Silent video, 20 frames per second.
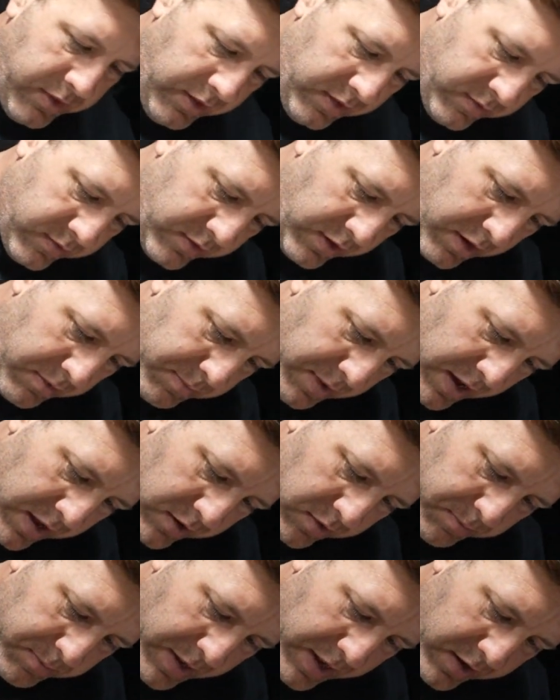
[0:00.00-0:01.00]
the side
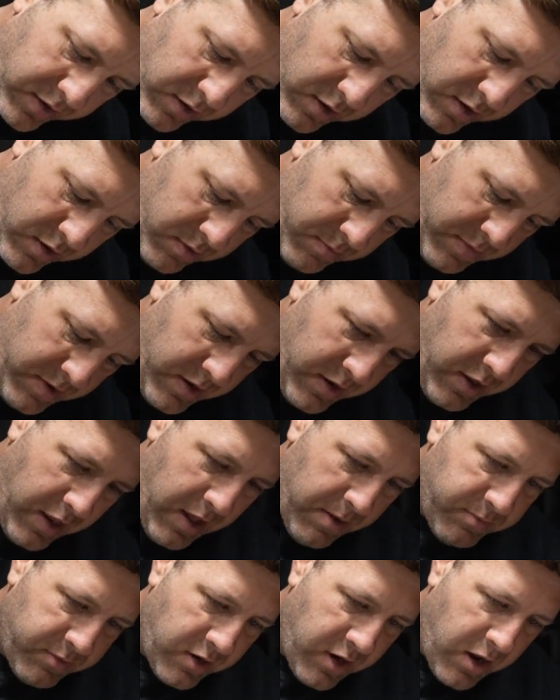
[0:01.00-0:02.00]
panel back on my
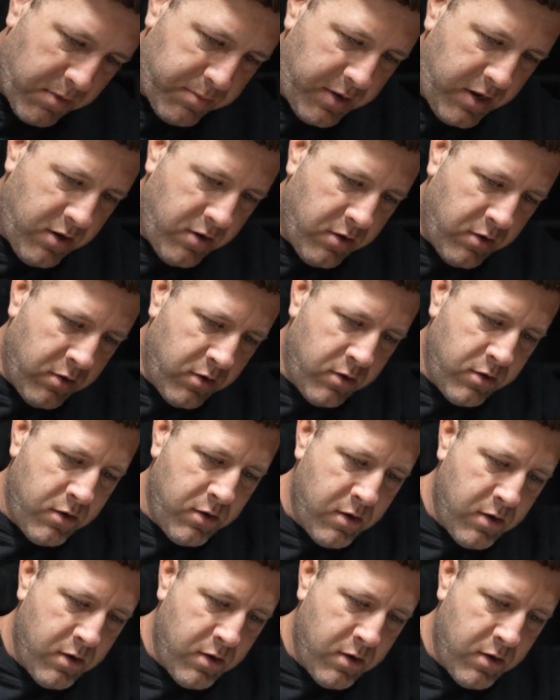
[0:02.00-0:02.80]
laptop here